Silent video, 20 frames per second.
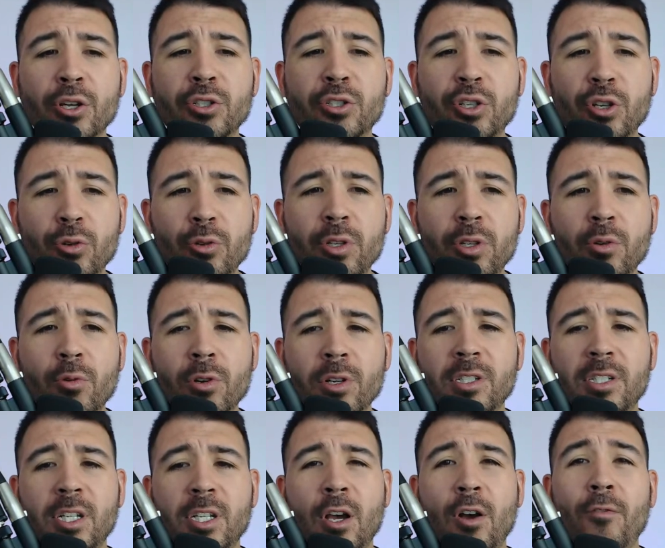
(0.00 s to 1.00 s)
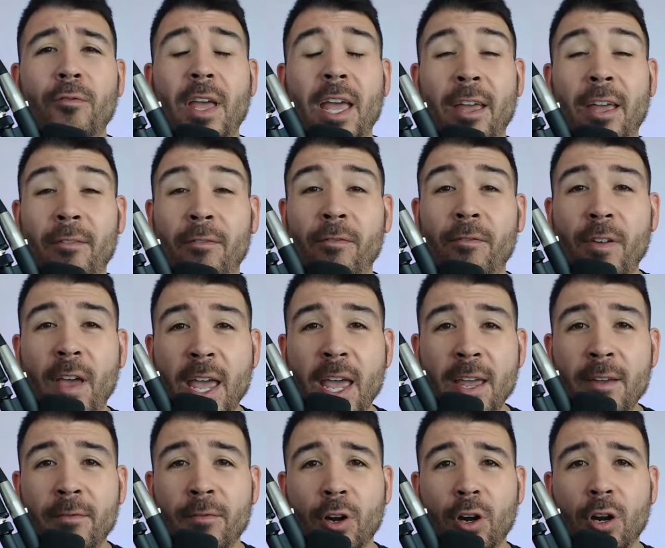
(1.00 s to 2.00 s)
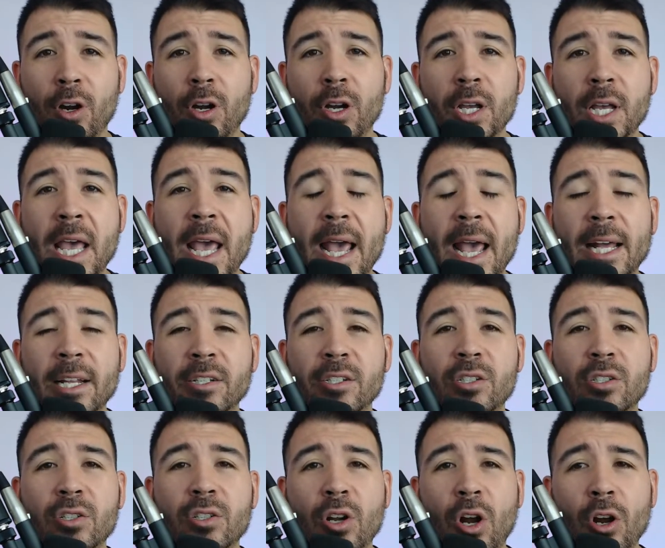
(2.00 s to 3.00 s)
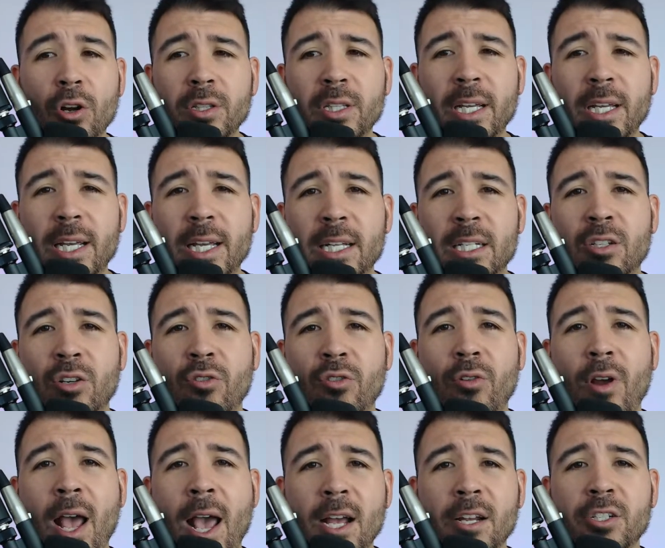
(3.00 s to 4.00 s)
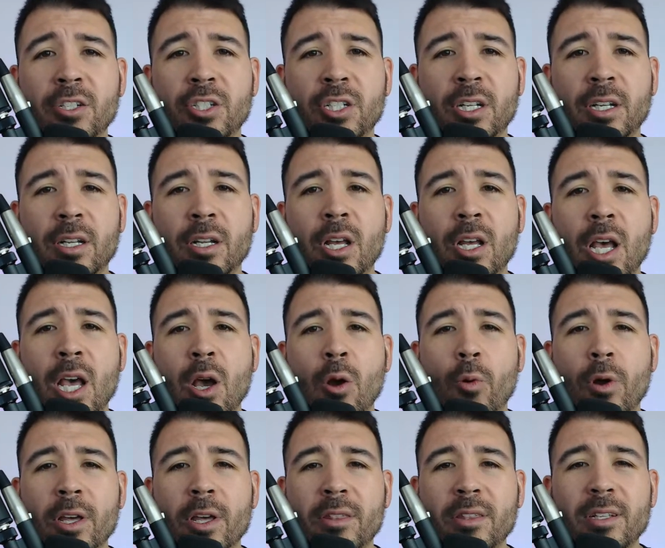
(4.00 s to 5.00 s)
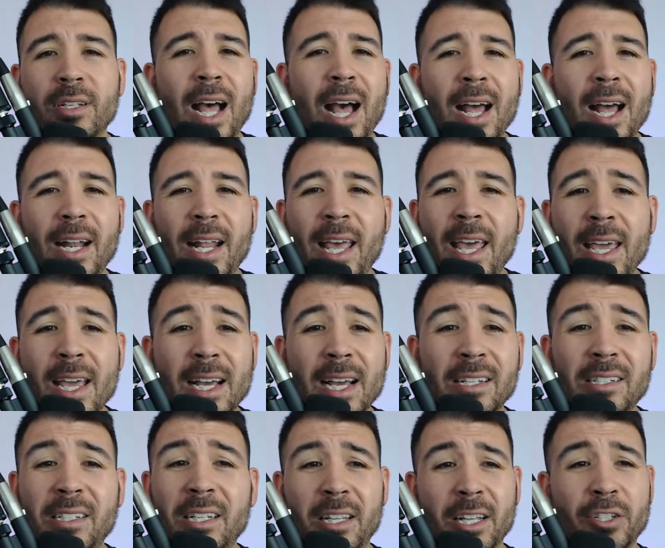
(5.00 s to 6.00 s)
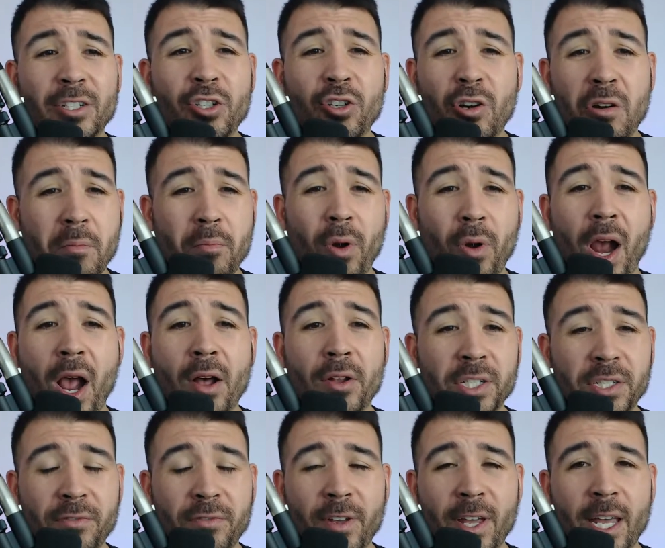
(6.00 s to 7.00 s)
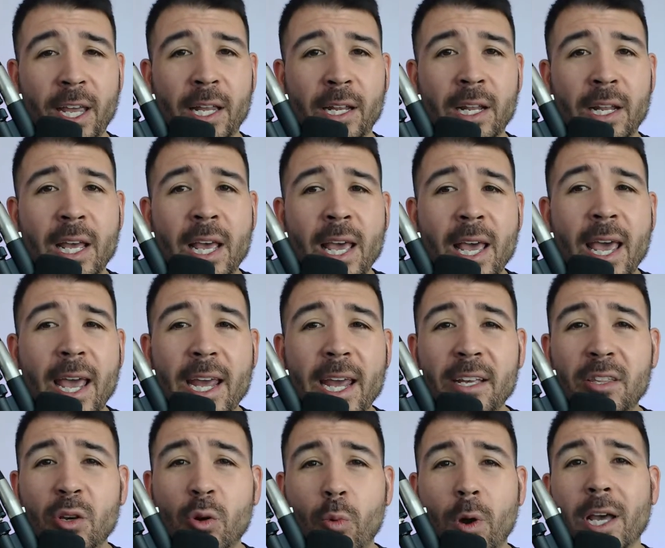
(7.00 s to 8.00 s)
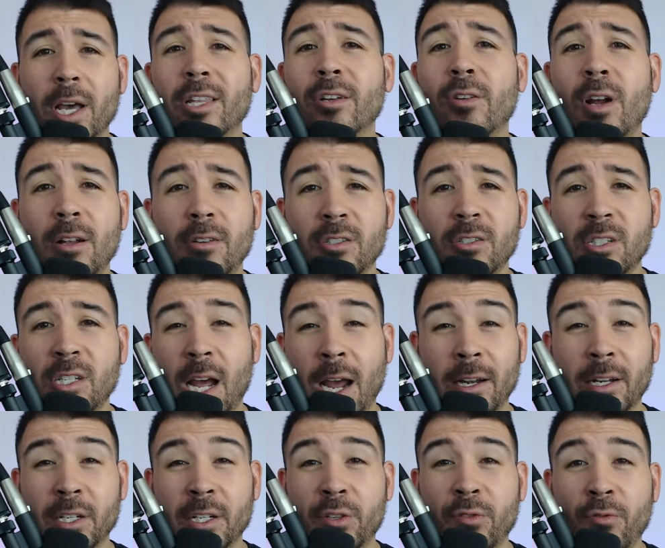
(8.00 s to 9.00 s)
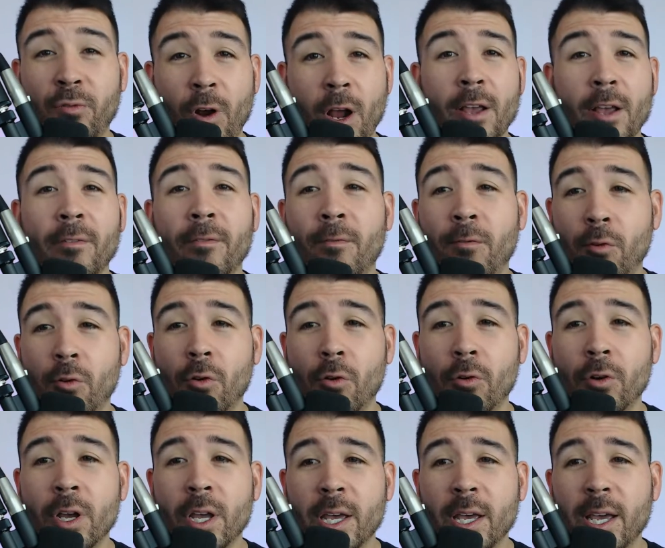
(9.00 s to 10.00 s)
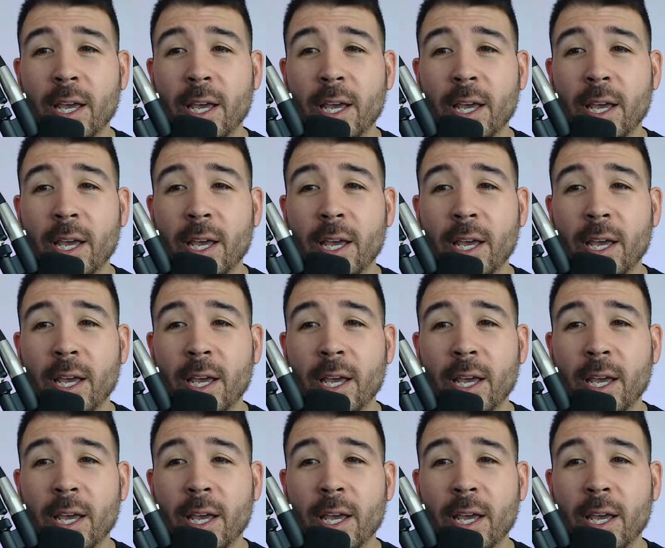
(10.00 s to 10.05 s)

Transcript: Do yourself a favor and start the interaction with not, hey, I see that you're a Browns fan. Hey, the weather outside is frightful